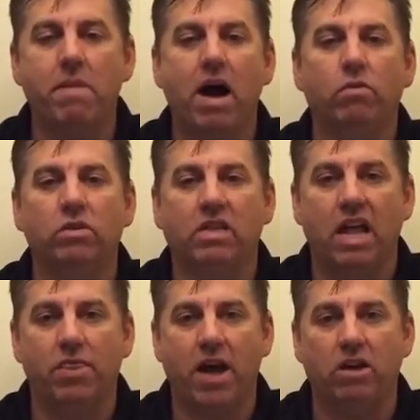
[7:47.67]
amount was
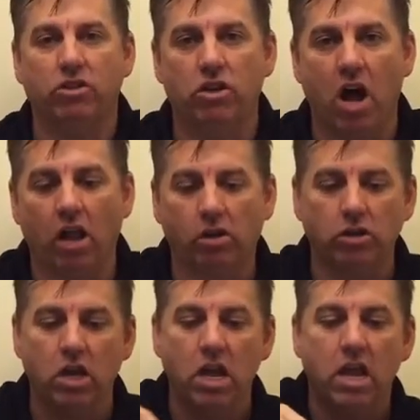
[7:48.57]
$10,000.